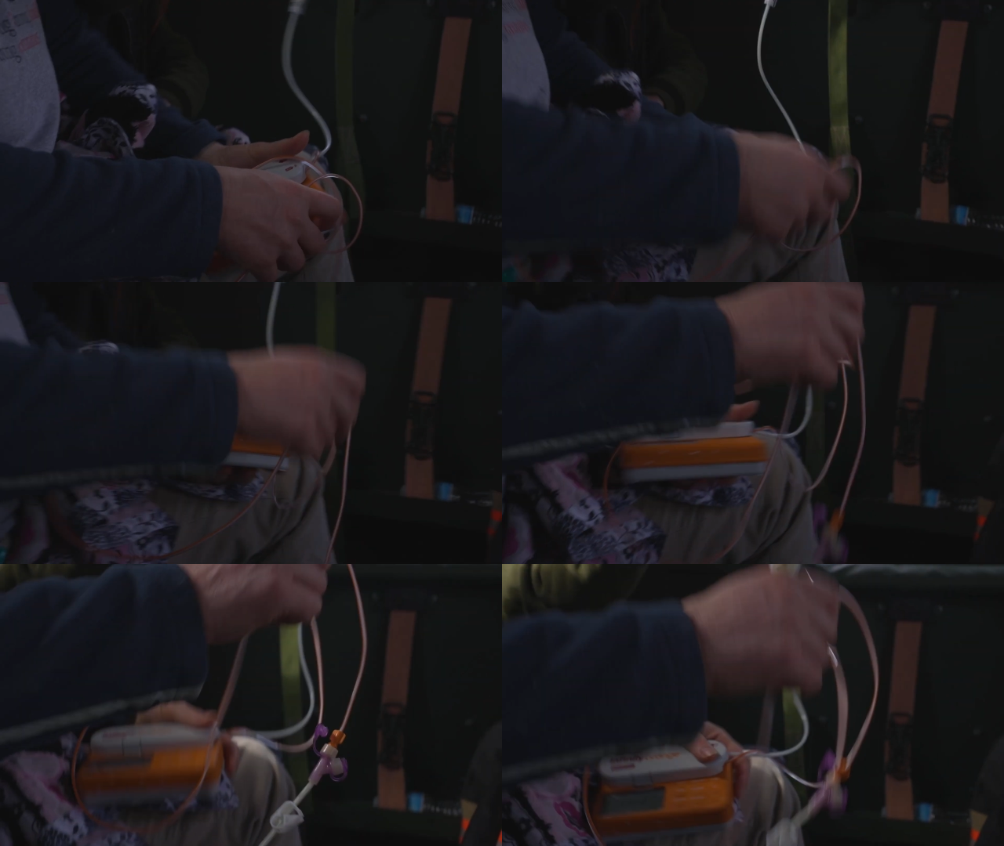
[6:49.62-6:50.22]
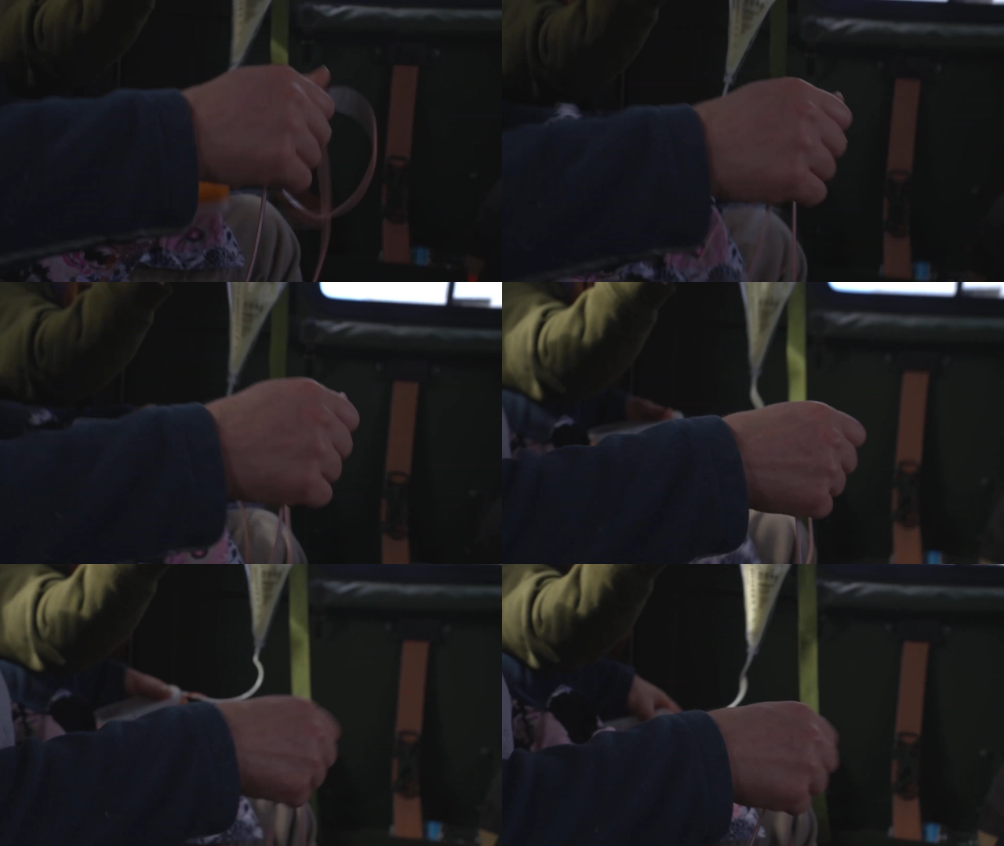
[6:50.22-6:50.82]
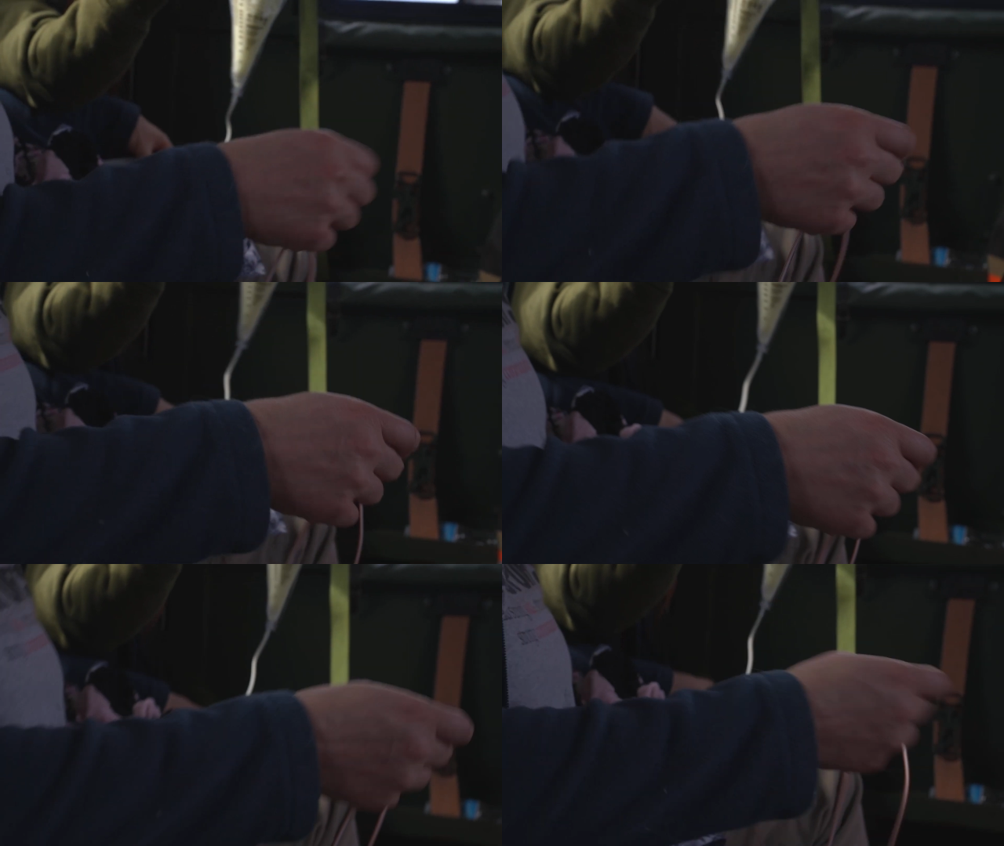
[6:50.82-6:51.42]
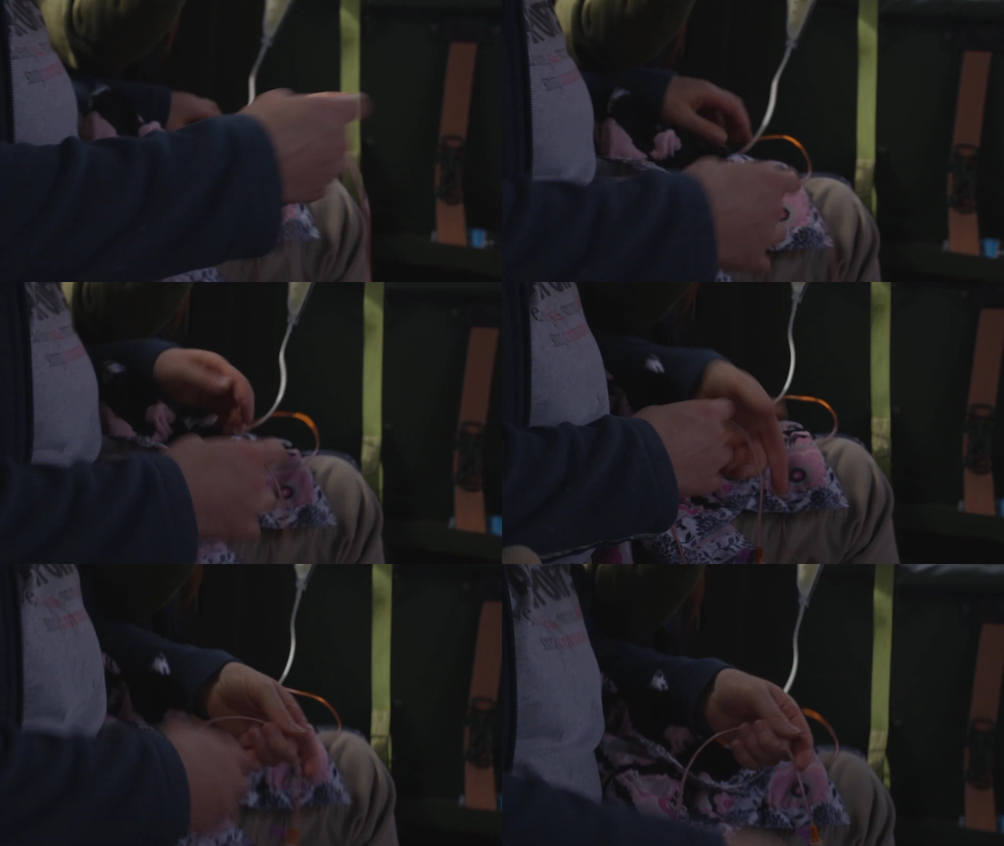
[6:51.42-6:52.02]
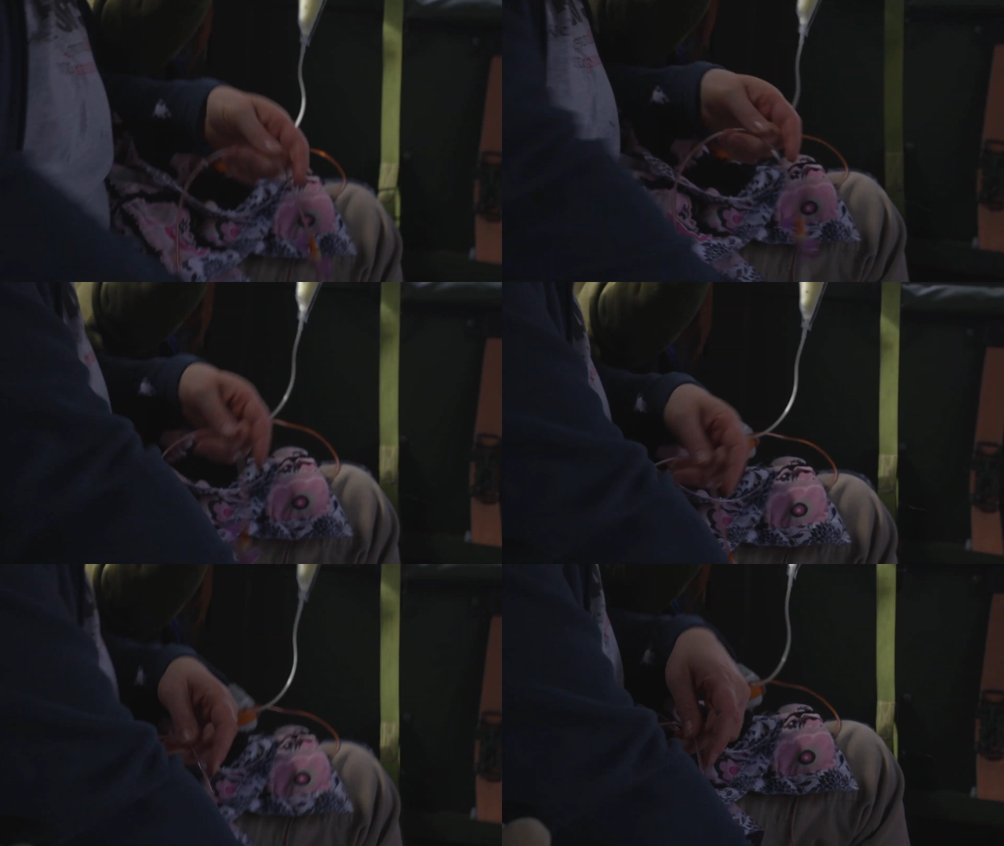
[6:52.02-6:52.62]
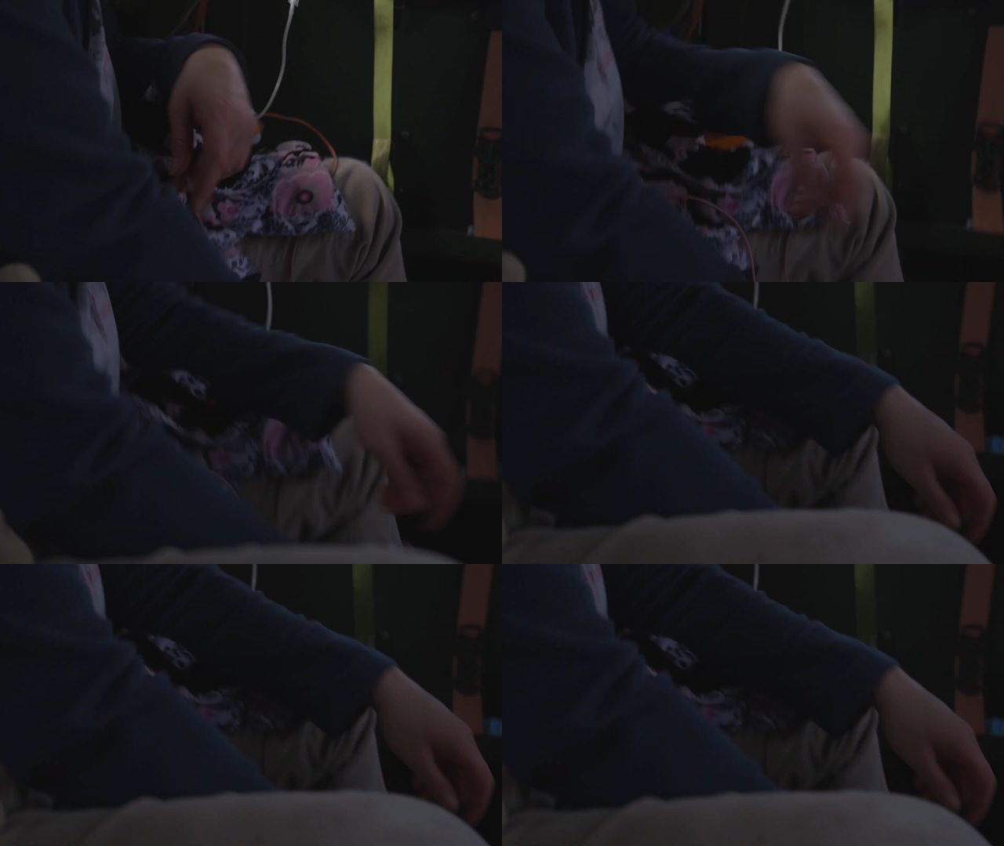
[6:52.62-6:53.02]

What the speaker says: Nobody's mouth can be seen.